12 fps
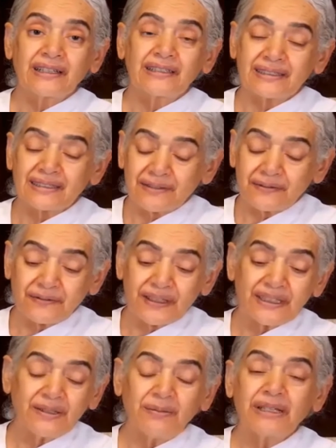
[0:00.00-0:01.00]
is
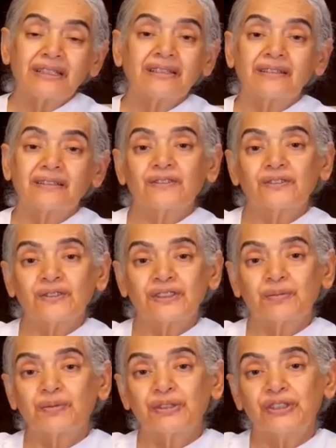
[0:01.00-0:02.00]
fundamental to
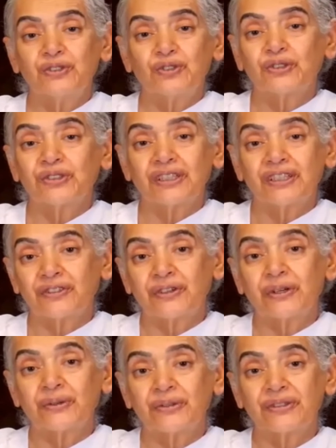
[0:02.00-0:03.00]
spiritual
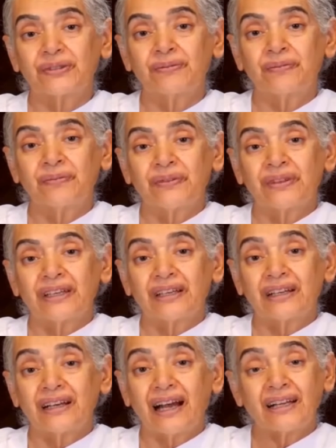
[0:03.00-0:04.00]
growth
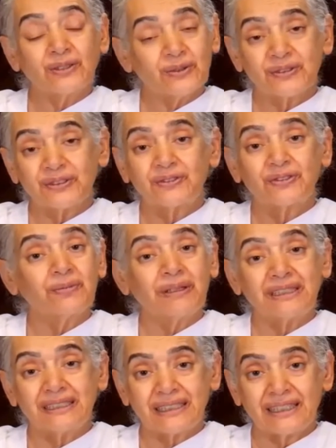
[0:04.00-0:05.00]
and also to
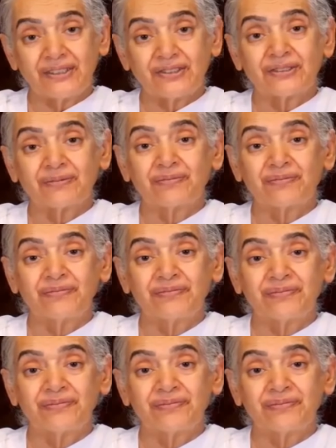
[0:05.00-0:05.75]
meditation.